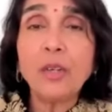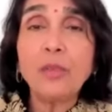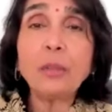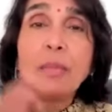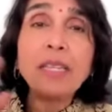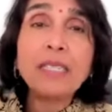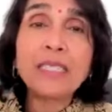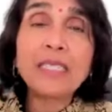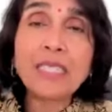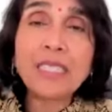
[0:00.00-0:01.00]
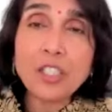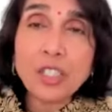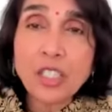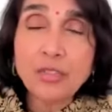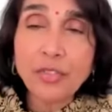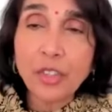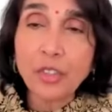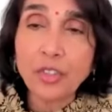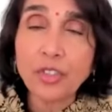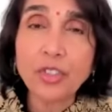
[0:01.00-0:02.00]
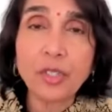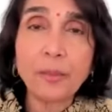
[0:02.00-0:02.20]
We make decisions first